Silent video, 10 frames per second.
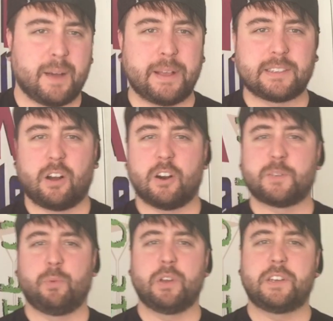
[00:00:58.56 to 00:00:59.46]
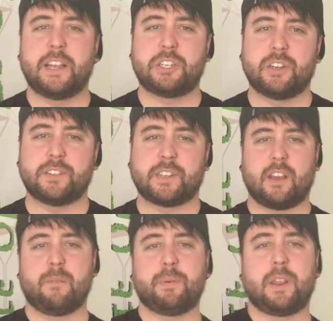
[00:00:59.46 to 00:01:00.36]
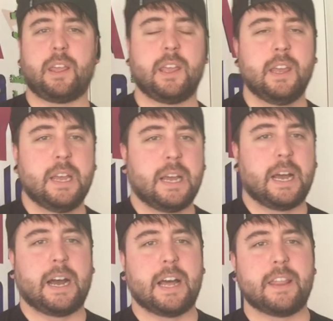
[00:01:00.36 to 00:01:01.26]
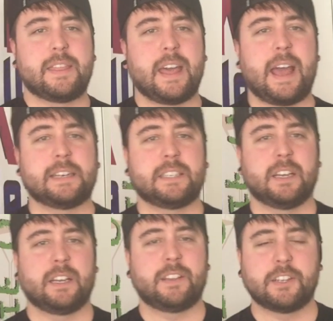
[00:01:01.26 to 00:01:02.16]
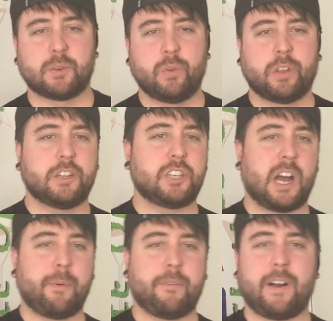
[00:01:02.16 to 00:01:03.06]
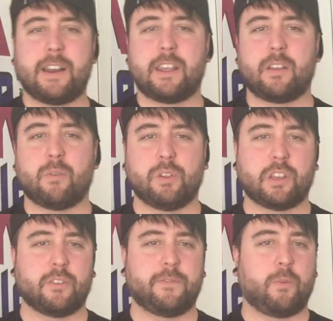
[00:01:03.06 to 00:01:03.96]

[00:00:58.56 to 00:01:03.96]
basically Artsploitation is a company that does a really good job of finding really good